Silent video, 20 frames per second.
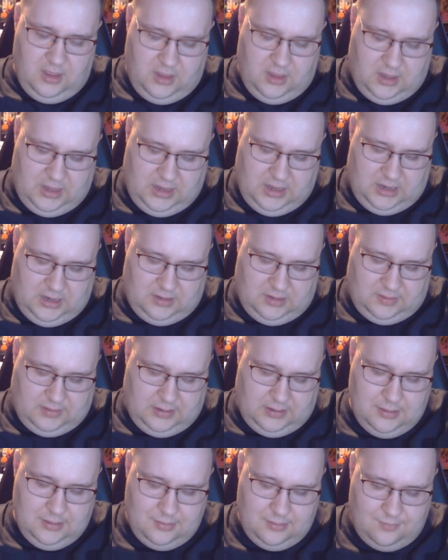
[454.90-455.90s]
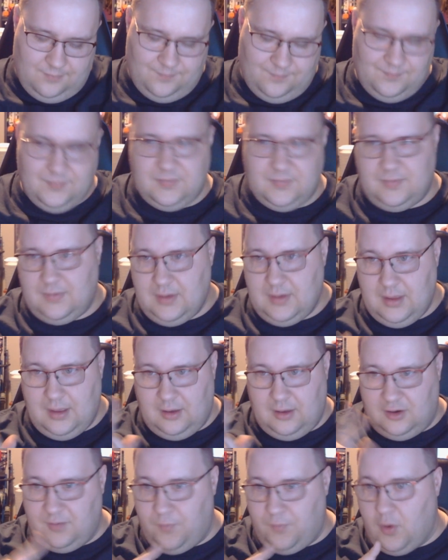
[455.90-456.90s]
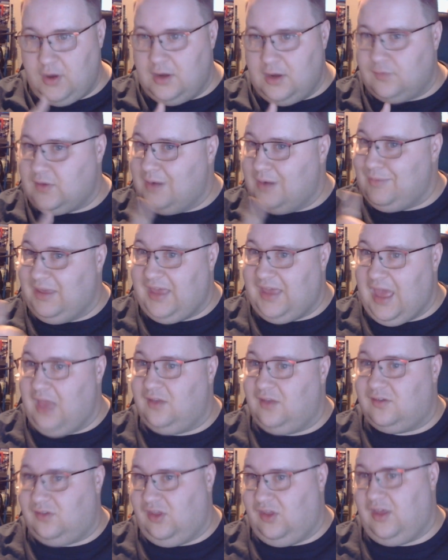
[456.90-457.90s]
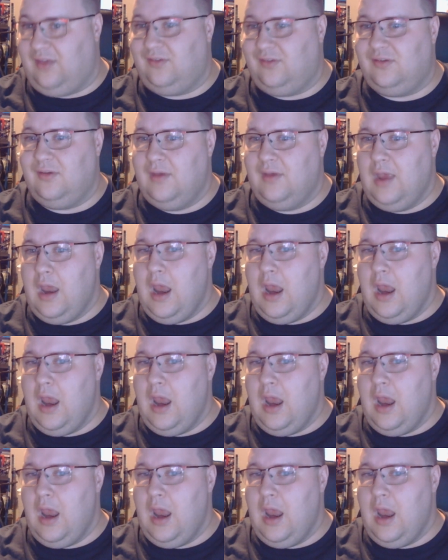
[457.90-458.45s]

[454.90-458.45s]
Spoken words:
and I'm gonna point out that I'm against these,